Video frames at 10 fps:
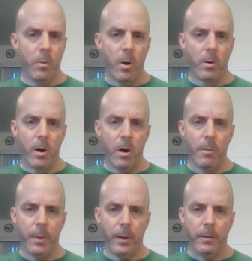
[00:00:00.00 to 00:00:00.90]
walk
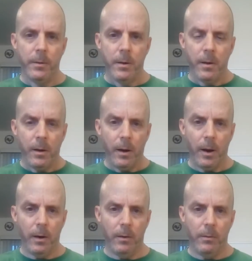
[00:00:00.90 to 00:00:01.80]
home
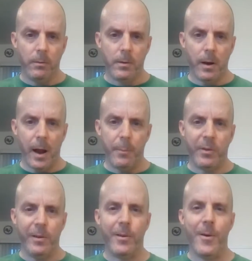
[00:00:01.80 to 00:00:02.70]
and
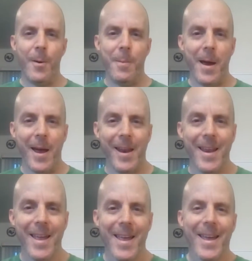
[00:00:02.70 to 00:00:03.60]
collapse into your
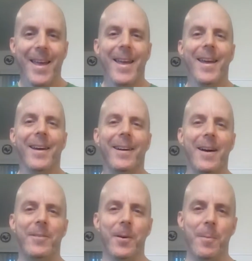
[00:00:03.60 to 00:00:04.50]
bed
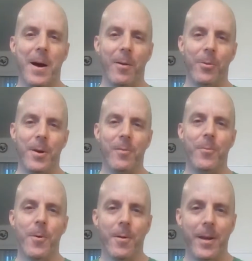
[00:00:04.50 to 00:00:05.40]
after about 3 or
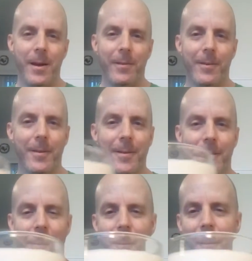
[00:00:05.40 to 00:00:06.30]
4 of these,
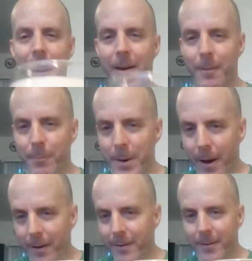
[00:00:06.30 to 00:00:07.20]
all right?
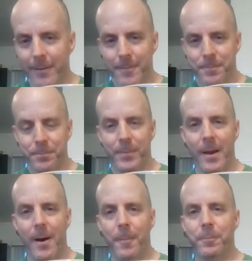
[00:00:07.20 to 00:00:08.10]
But
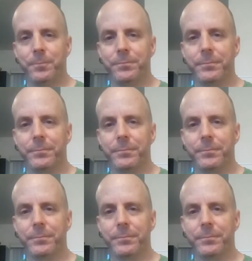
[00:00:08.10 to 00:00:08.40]
now,